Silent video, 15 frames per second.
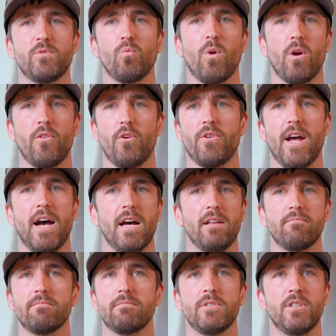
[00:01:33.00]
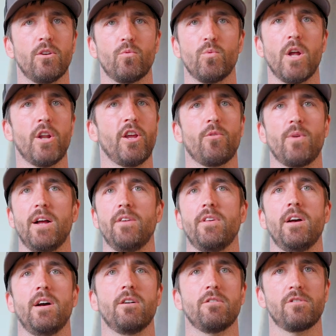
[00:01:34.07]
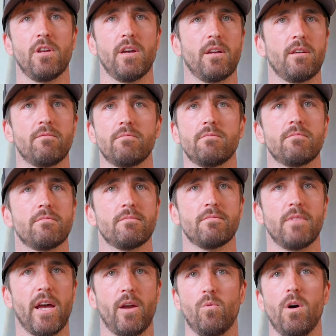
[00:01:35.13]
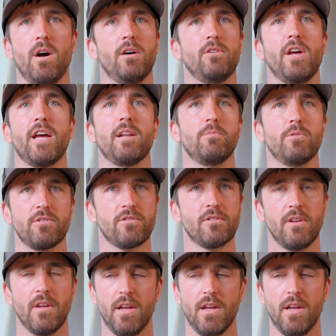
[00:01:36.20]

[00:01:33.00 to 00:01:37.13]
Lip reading: where they're not, running around the house like wild animals.